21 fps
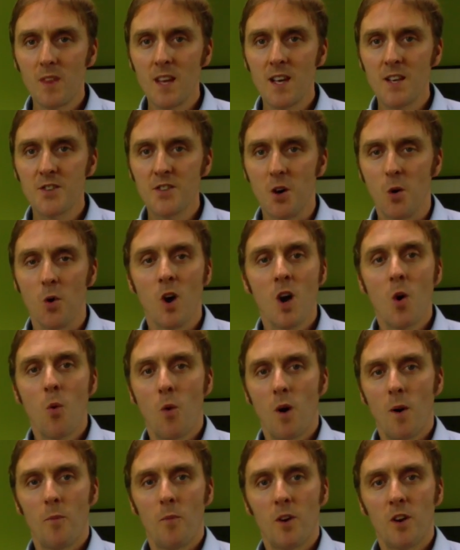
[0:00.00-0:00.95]
So
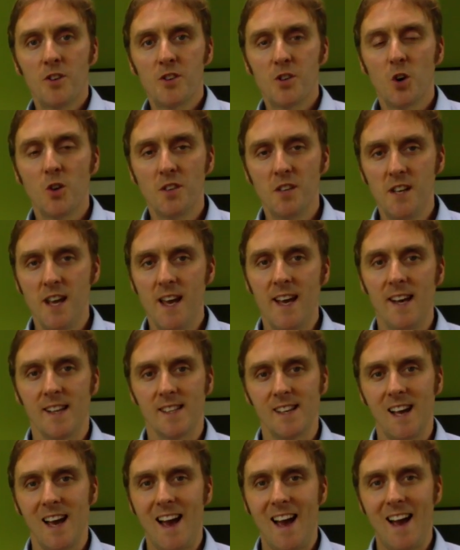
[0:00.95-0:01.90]
what we're going to talk today
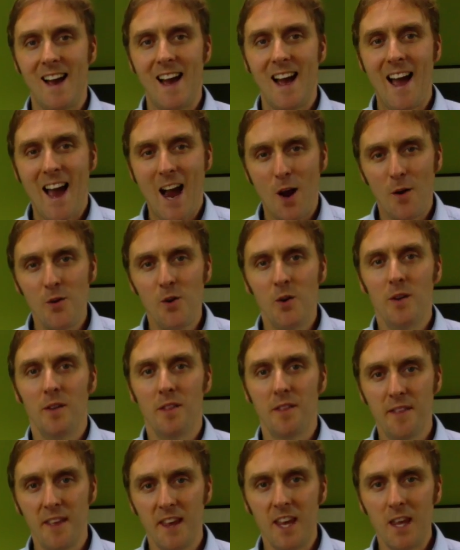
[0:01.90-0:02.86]
is how you can
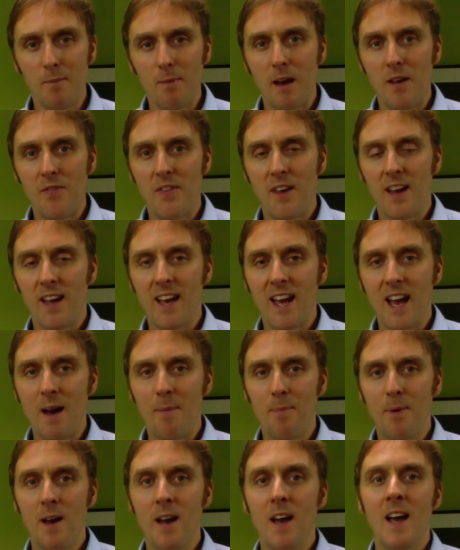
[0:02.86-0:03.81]
think about that
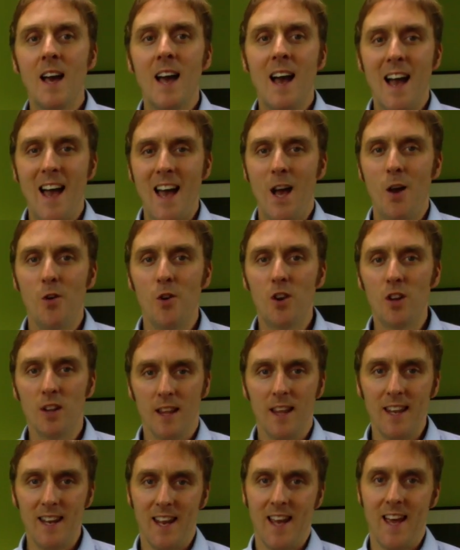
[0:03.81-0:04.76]
gap, how you
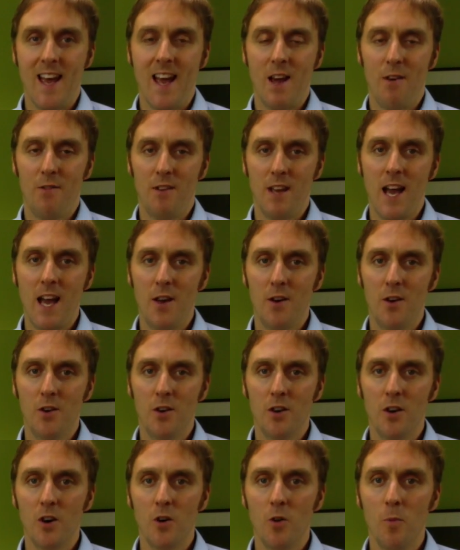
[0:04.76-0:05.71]

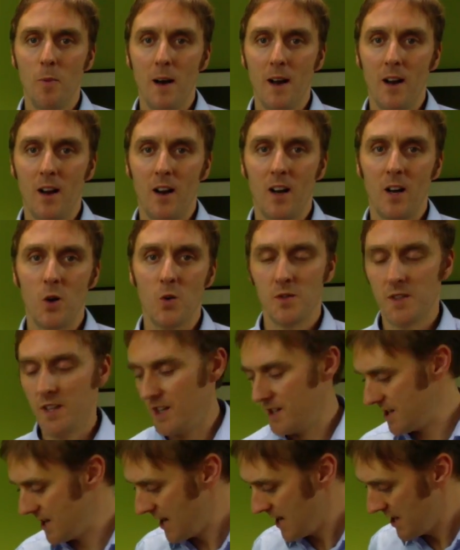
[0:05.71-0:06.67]
can go about closing
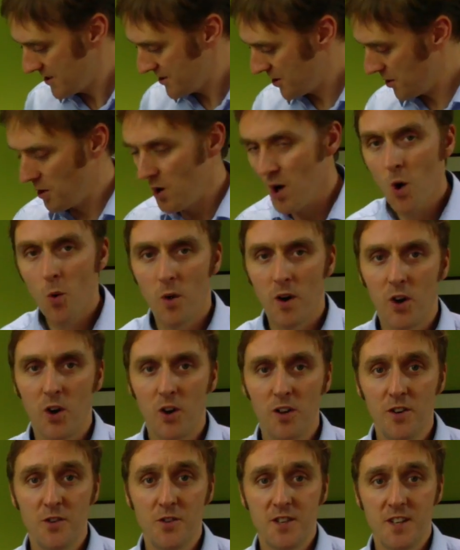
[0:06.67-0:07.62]
it. So what I'm
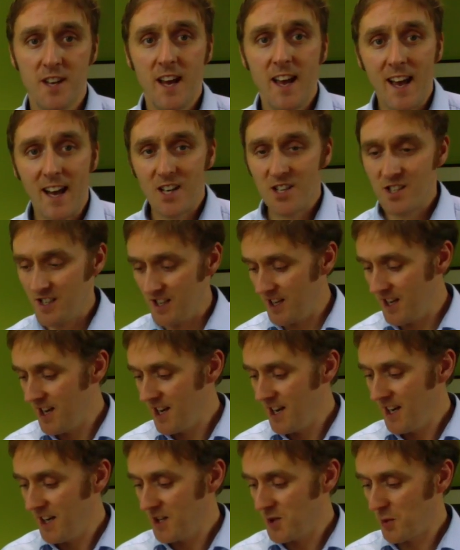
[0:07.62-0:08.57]
going to do today actually
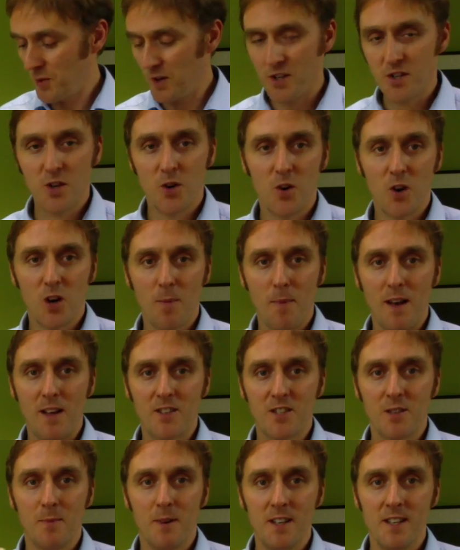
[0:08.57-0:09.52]
is we're going to talk
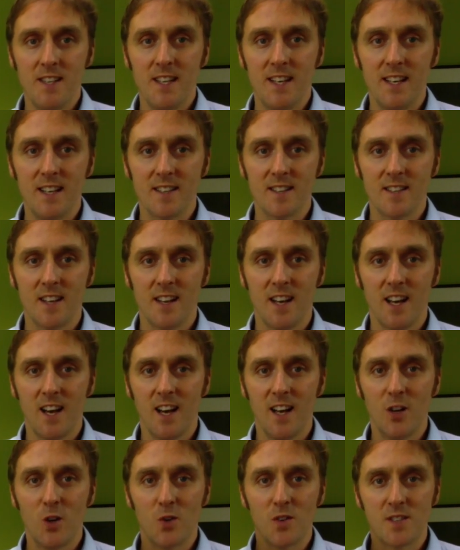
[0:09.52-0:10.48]
about some ideas that a
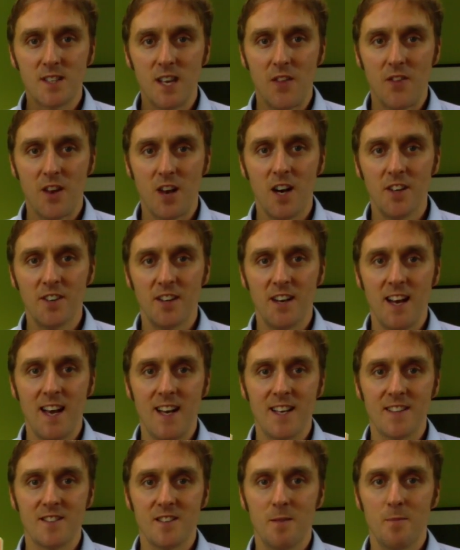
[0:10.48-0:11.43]
guy called Seth Godin
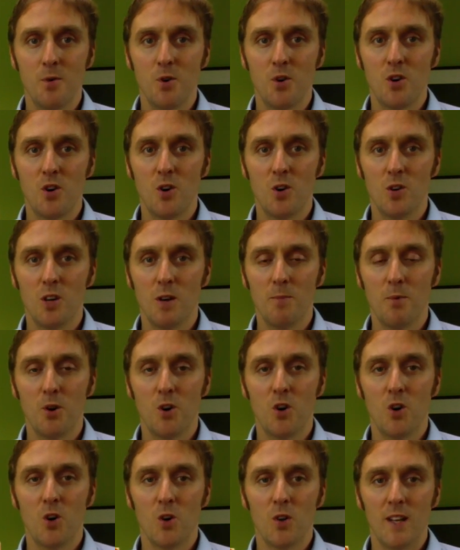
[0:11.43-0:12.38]
has in a book
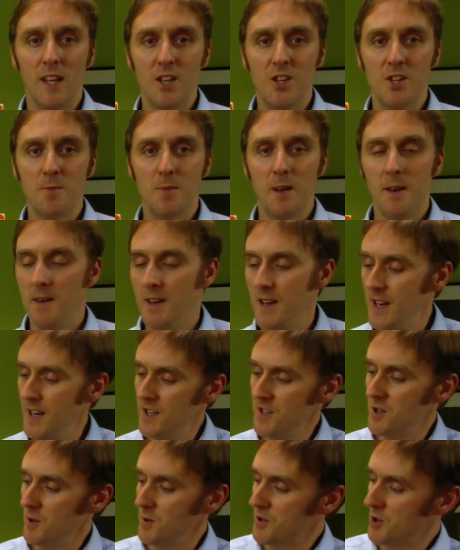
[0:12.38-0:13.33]
called Linchpin.
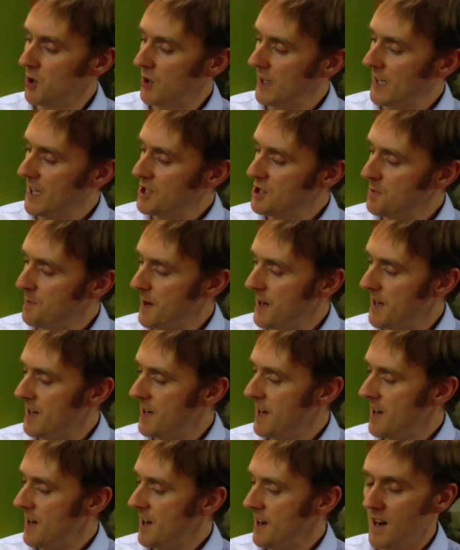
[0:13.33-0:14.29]
So it's called Linchpin,